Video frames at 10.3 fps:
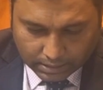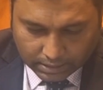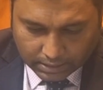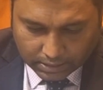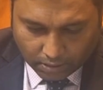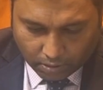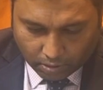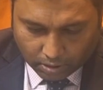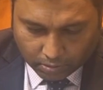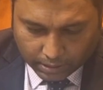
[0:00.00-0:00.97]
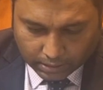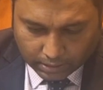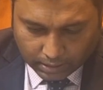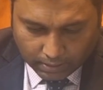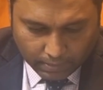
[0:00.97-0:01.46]
This all
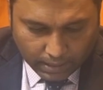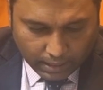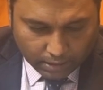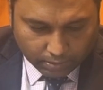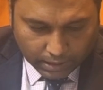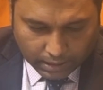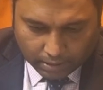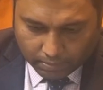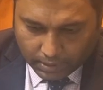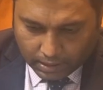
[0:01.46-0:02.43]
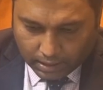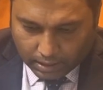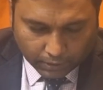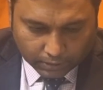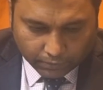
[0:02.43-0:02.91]
together it will come
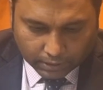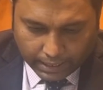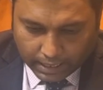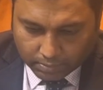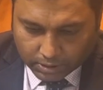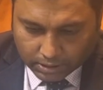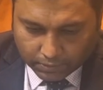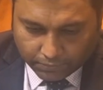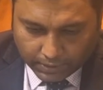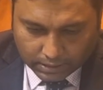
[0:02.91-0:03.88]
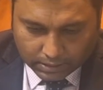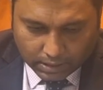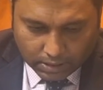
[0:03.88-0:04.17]
for the admission fees.